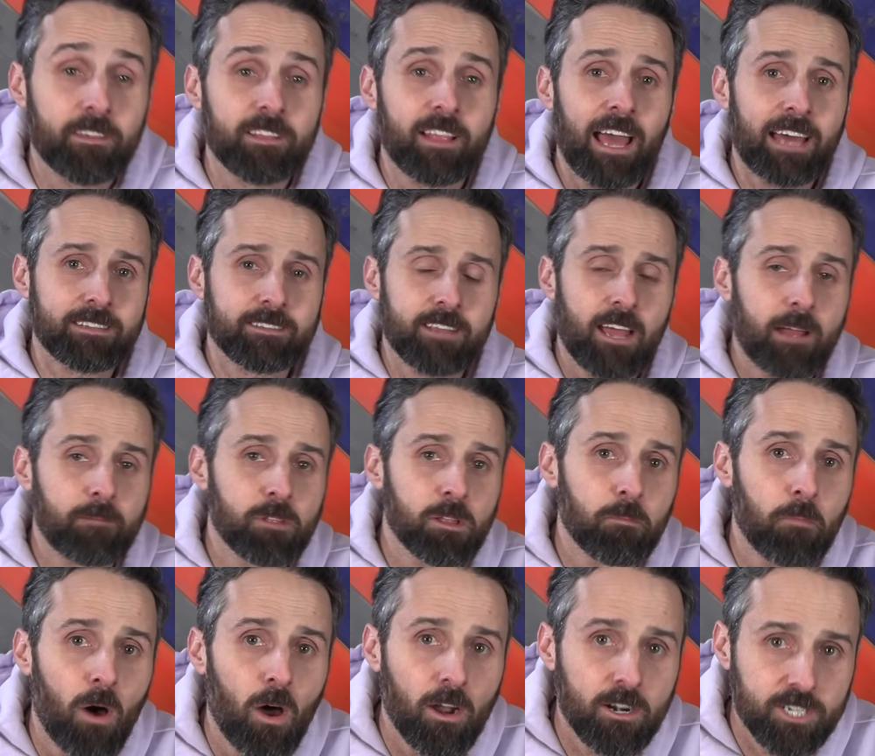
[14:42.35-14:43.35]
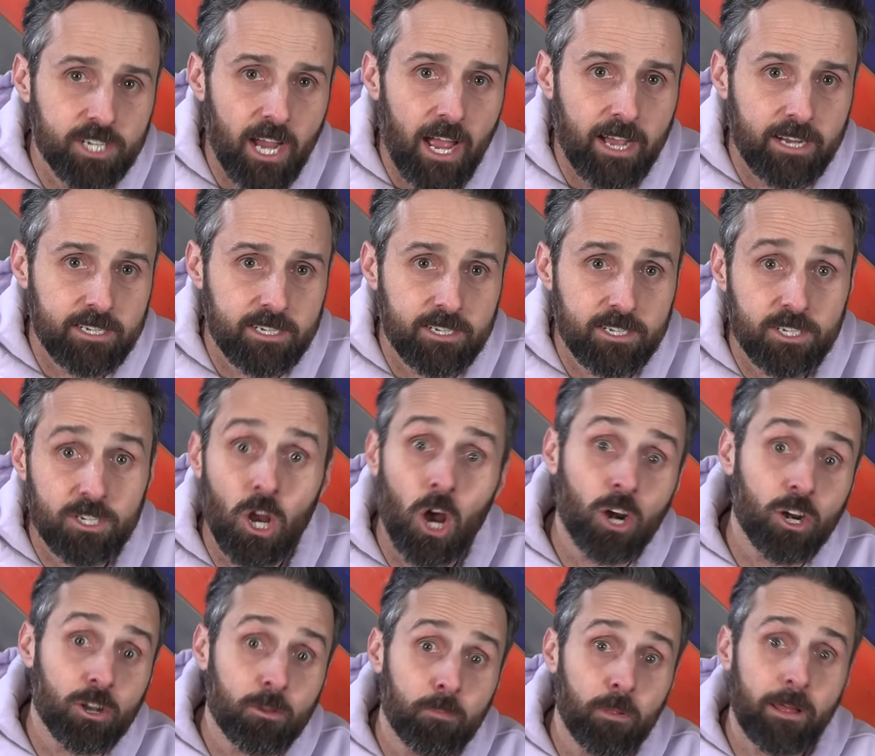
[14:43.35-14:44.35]
the last time Lamar Jackson
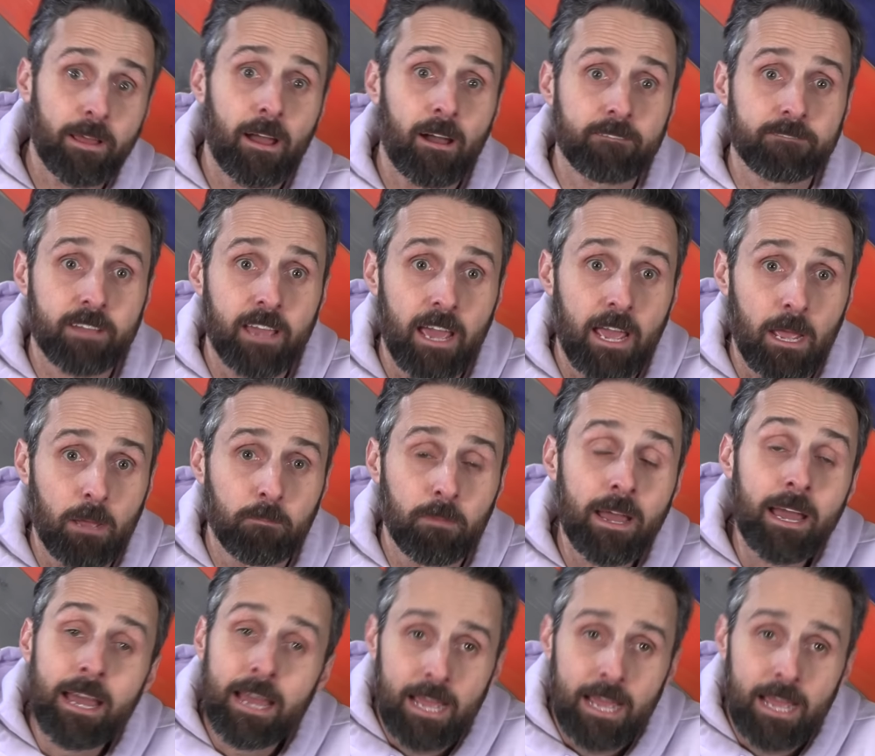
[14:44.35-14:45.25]
started a playoff game.